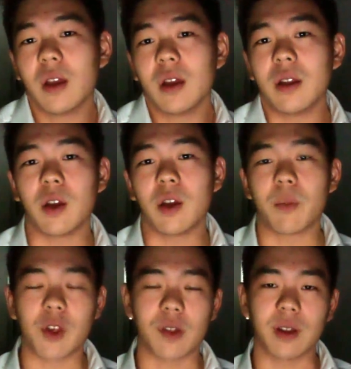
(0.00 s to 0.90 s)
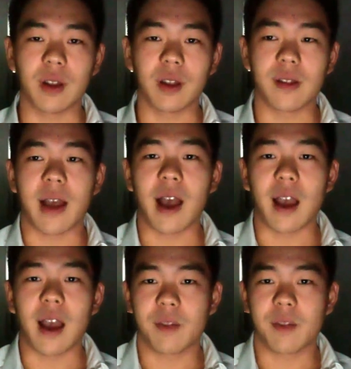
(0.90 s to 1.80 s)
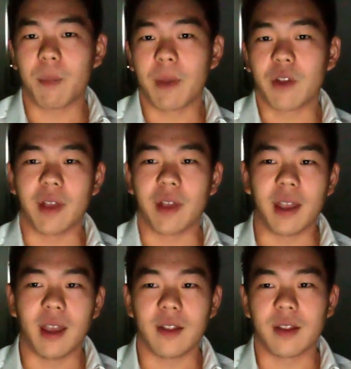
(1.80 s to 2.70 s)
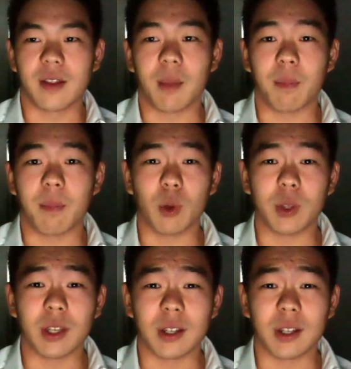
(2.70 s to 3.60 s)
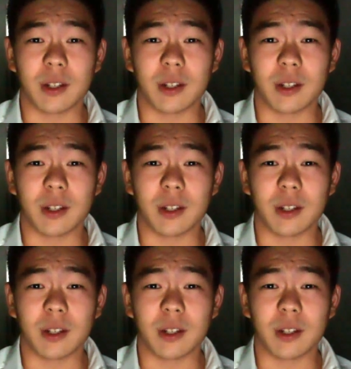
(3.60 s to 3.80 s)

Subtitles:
decompression sickness, the eyes pop out of their heads, they get bloated.